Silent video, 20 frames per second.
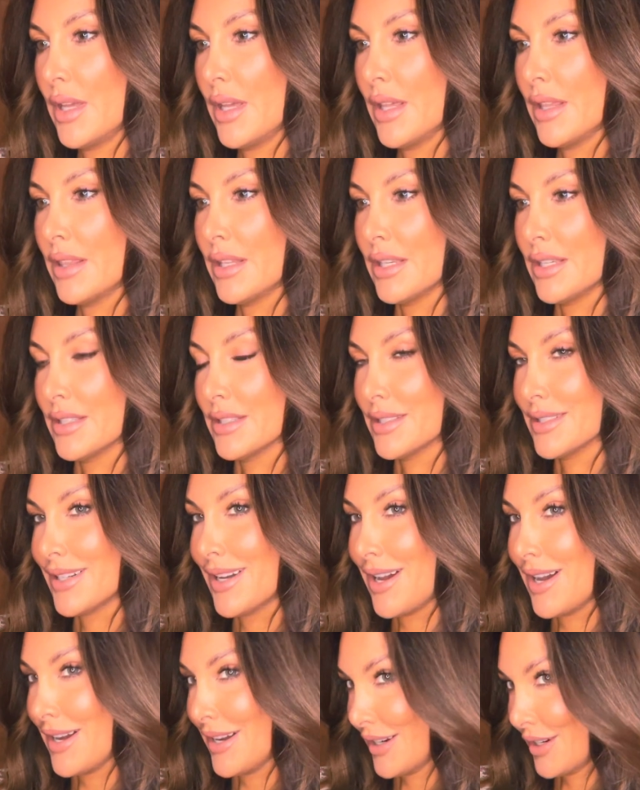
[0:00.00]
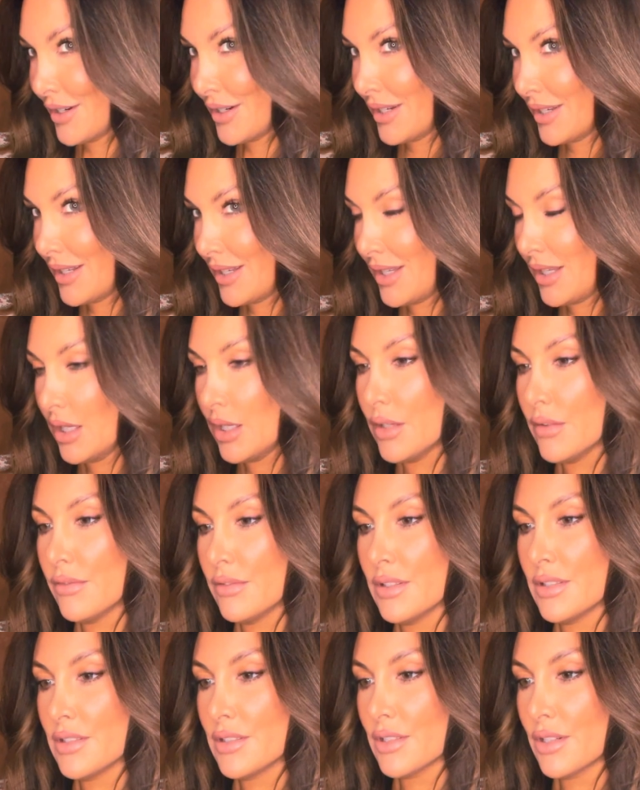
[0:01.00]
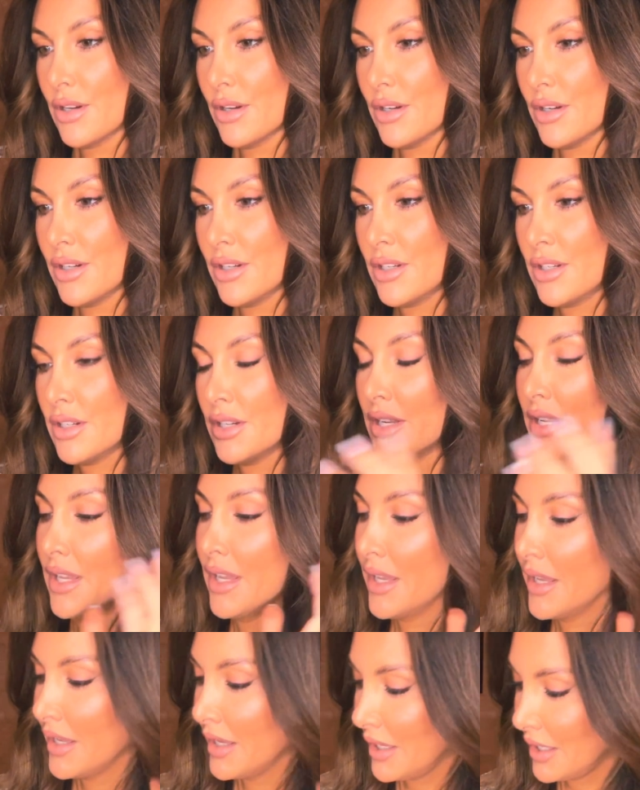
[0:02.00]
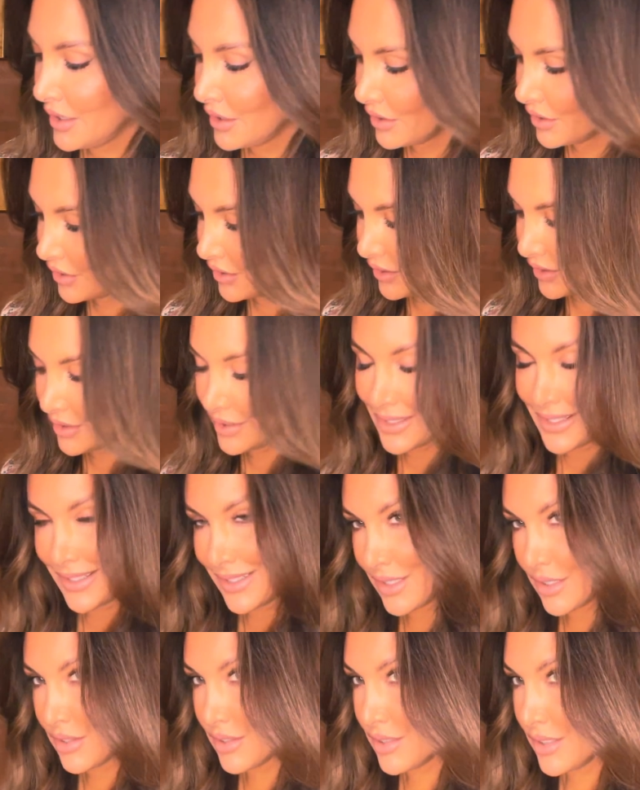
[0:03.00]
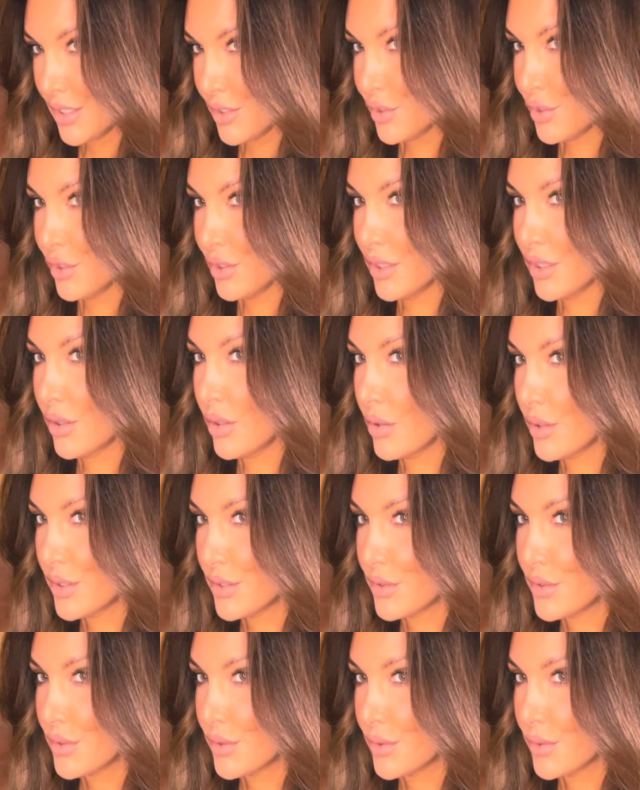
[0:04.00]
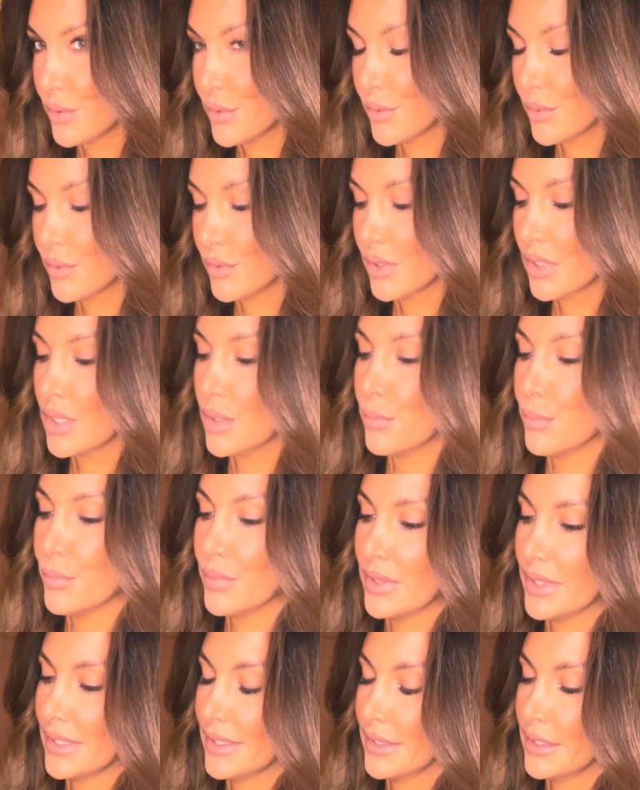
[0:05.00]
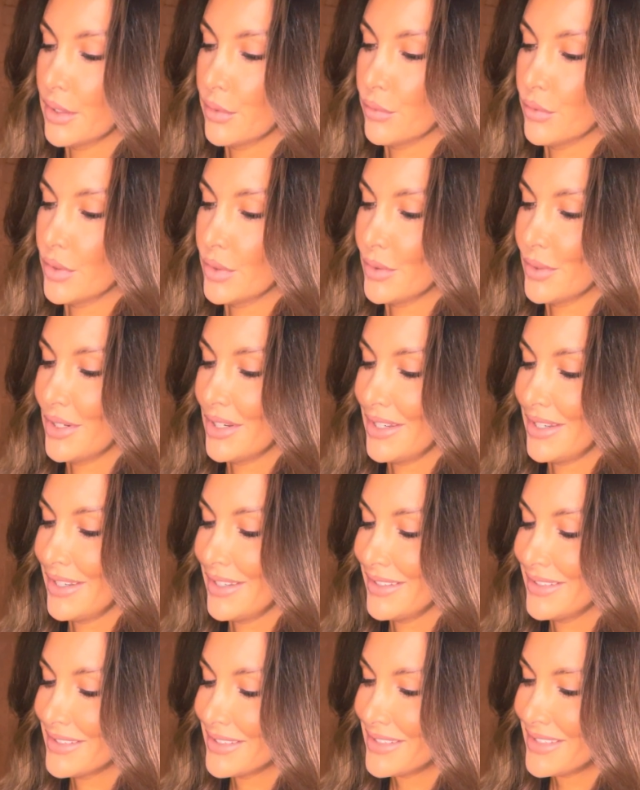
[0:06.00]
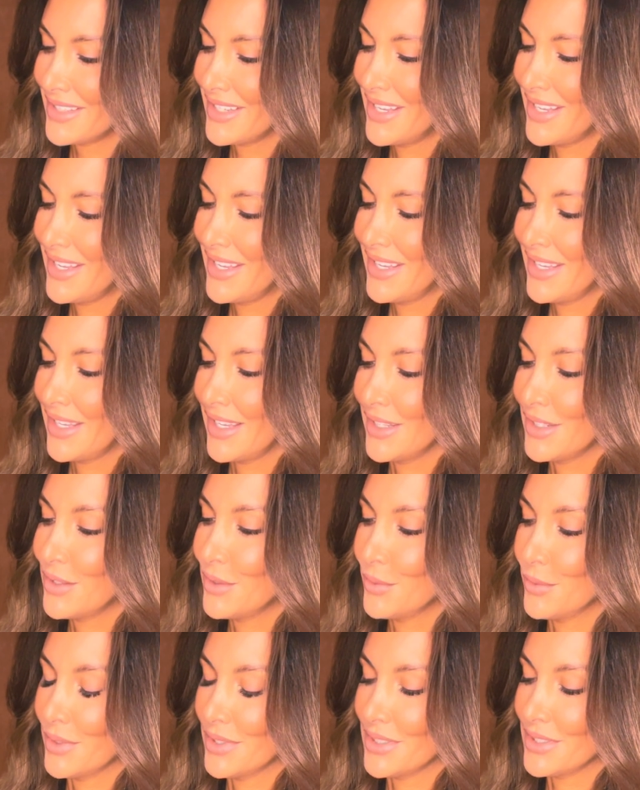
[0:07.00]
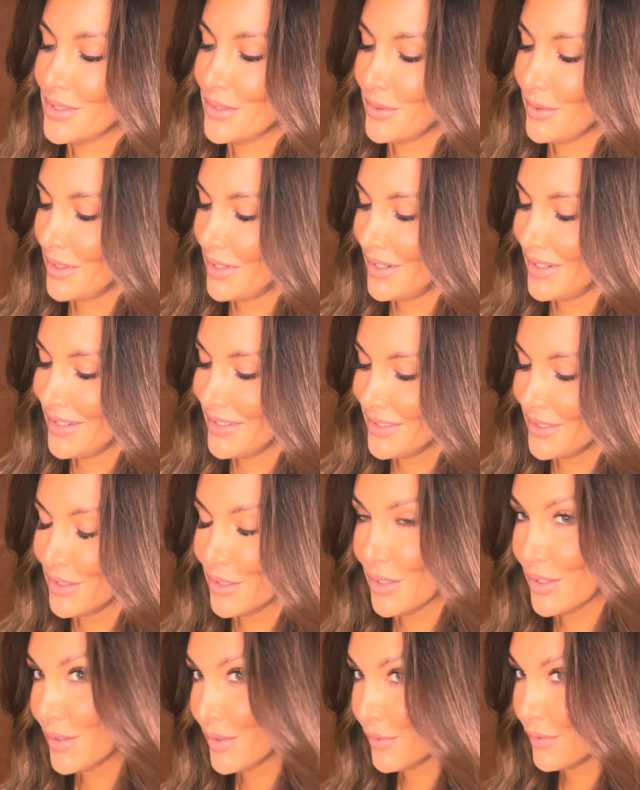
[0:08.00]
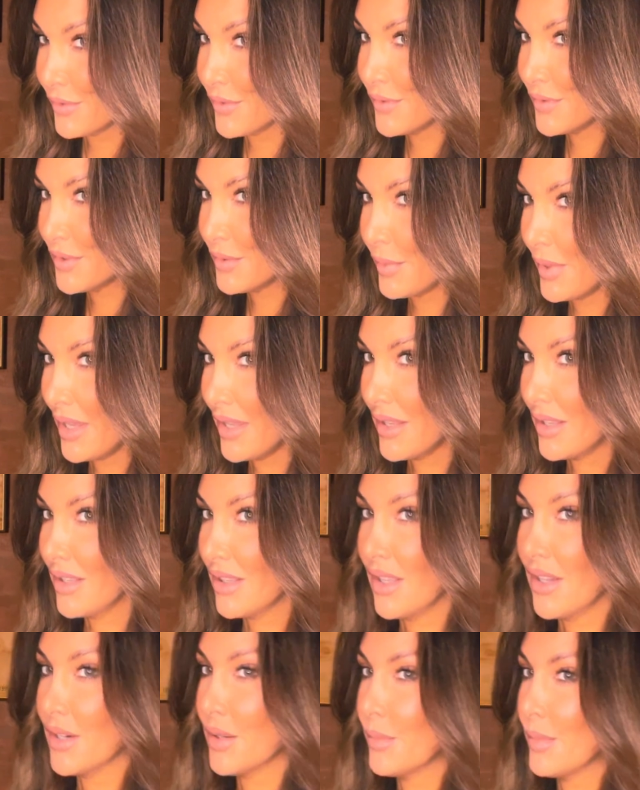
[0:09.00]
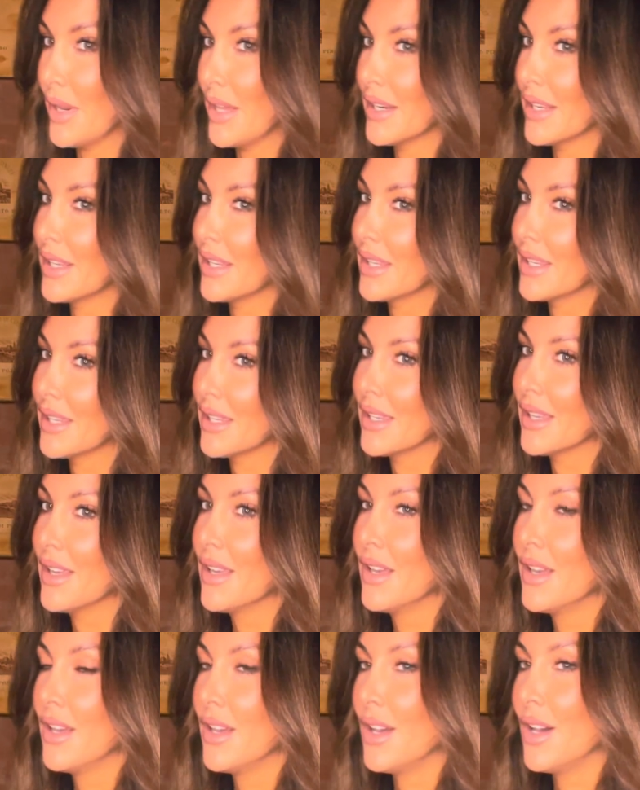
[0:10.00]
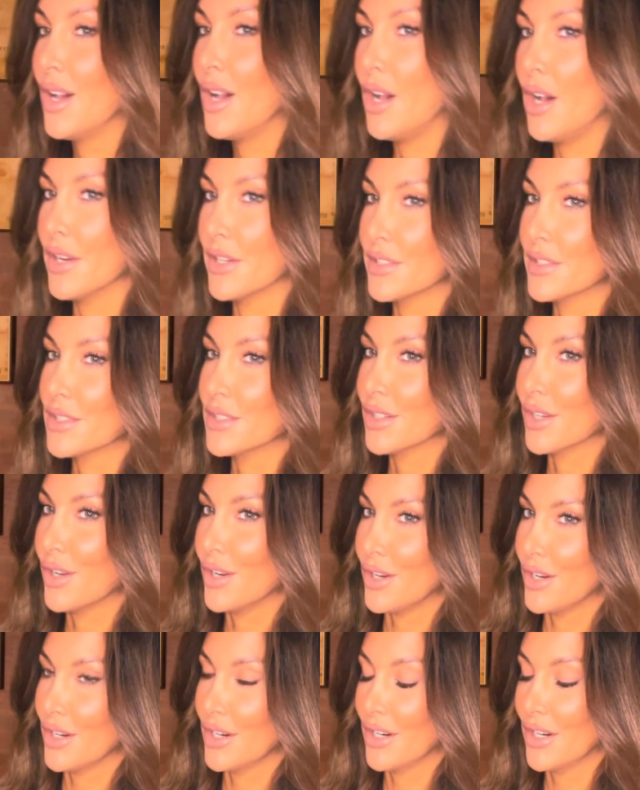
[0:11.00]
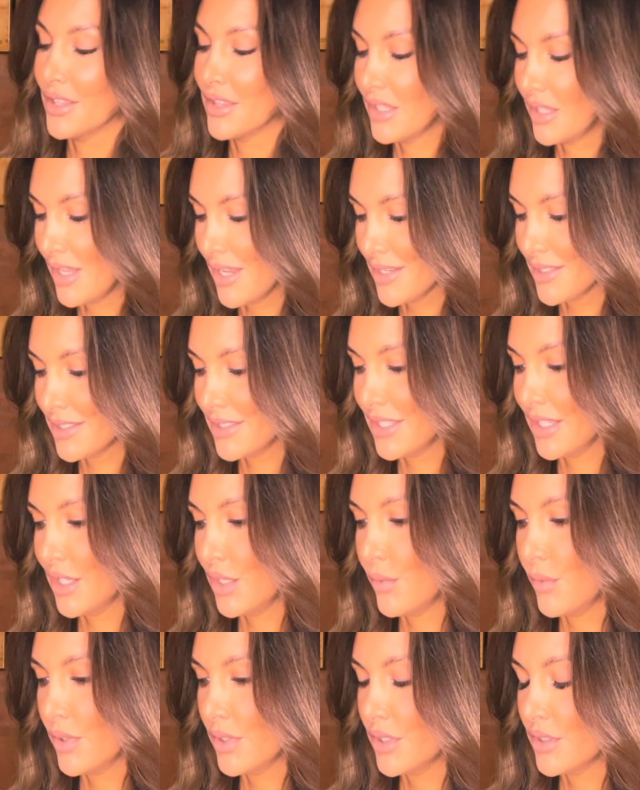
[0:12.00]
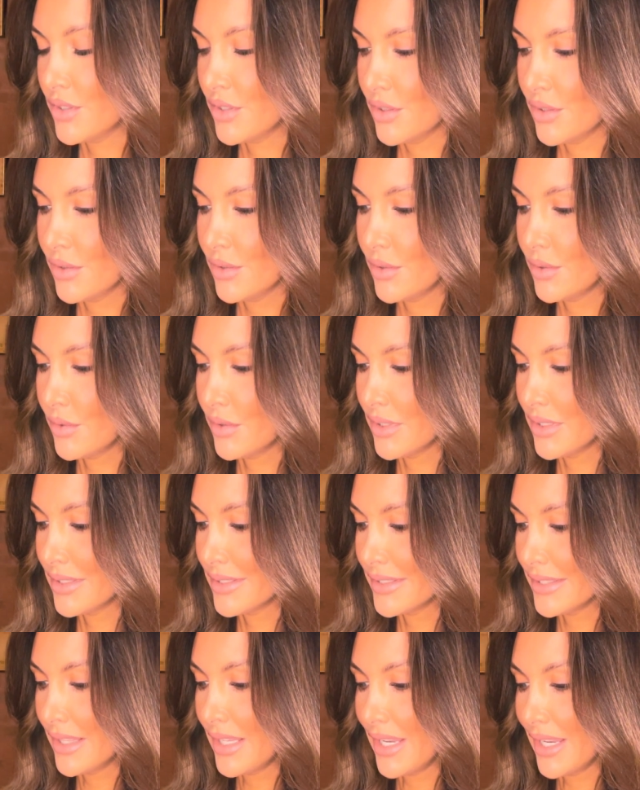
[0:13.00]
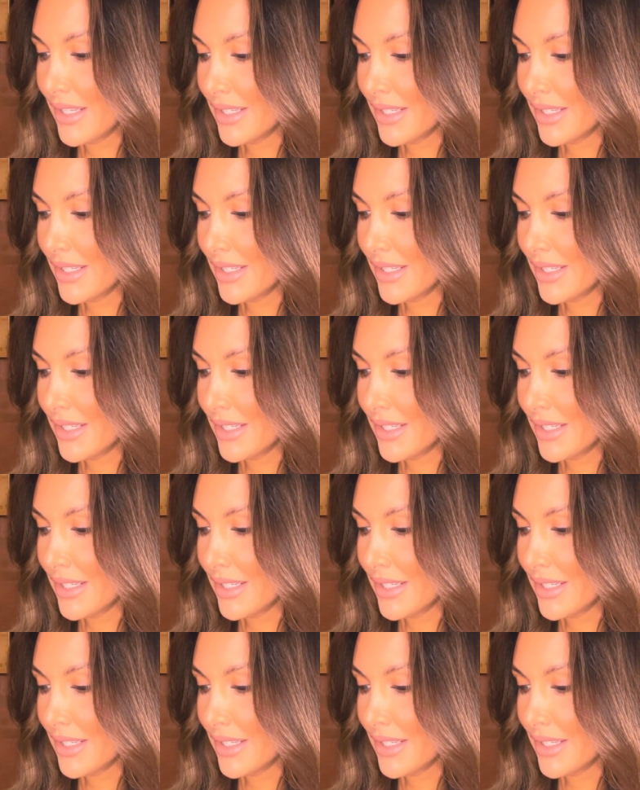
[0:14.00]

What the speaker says: the entirety of the cigar, and you're like essentially going to completely ruin it. And you don't want to do that. If you've spent a lot of money on a cigar, the last thing you want to do is light